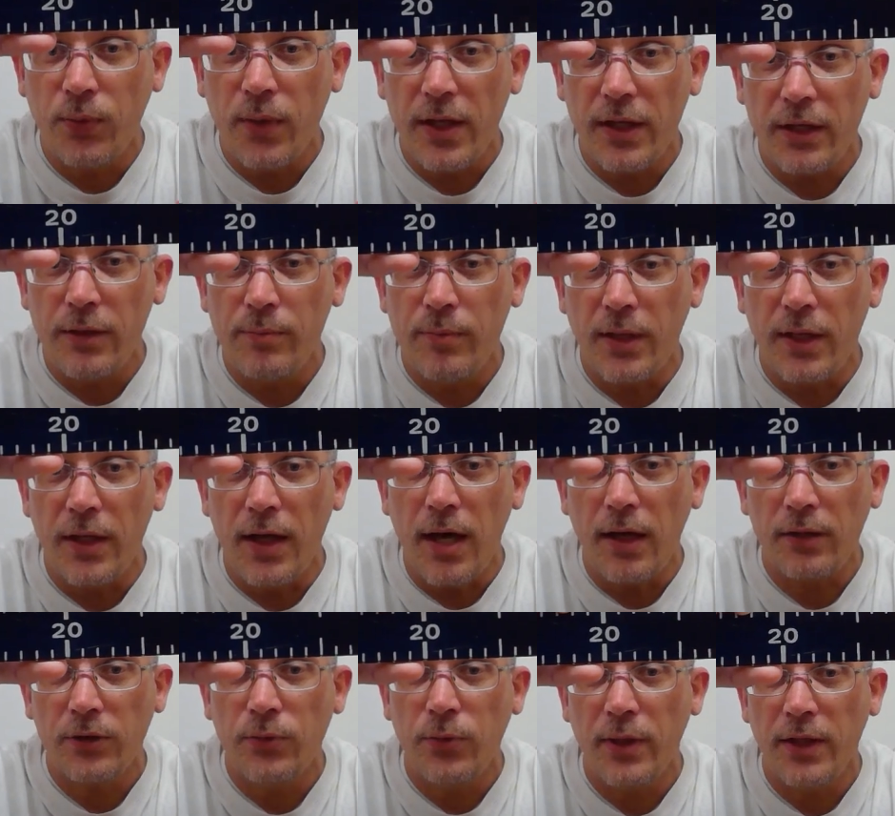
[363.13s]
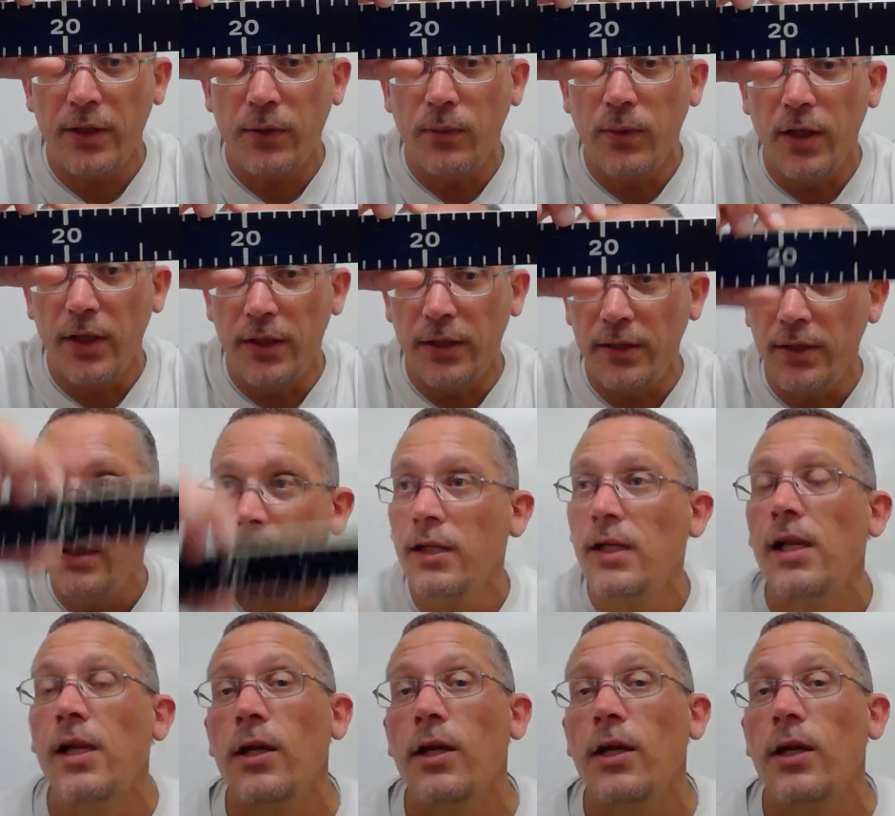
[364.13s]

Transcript: 20, but not 21.